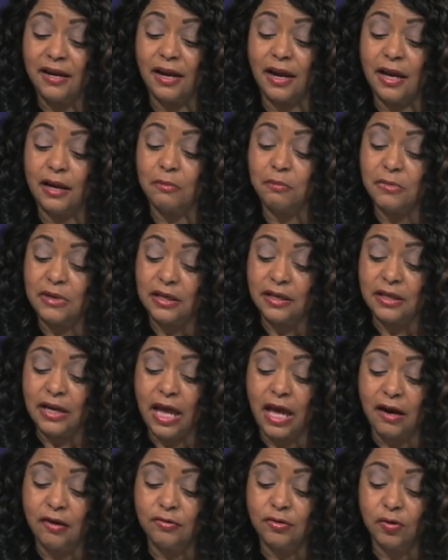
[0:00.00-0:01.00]
like me, and
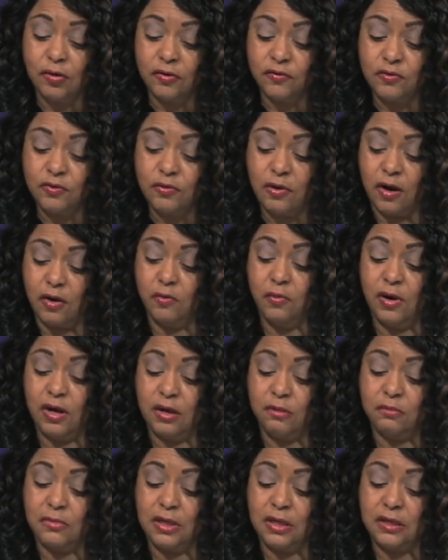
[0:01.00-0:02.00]
I don't know if you all
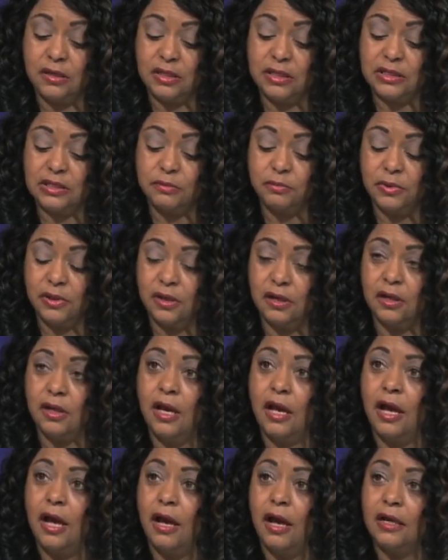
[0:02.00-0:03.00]
recommend this, but
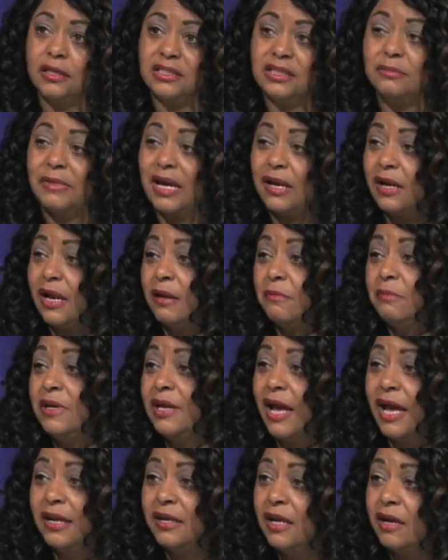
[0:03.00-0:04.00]
somebody like me,
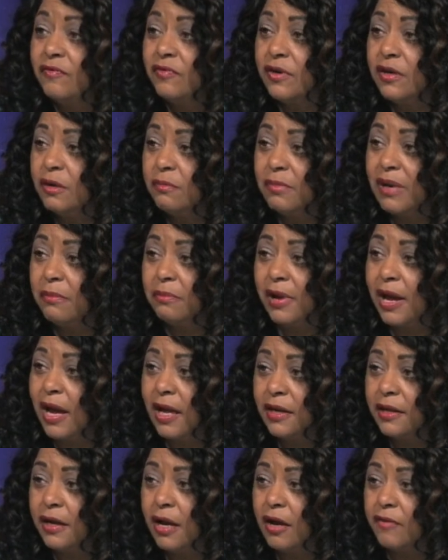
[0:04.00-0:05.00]
I never cut my
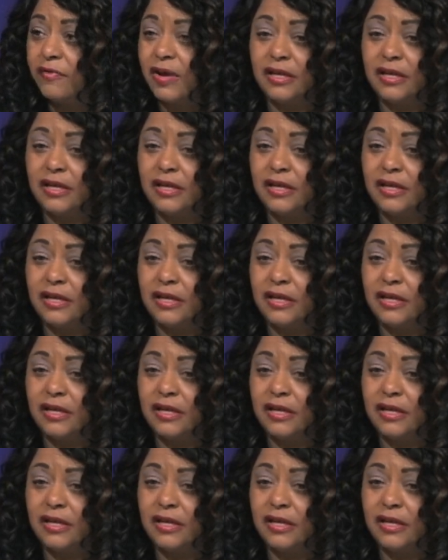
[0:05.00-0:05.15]
pilot off.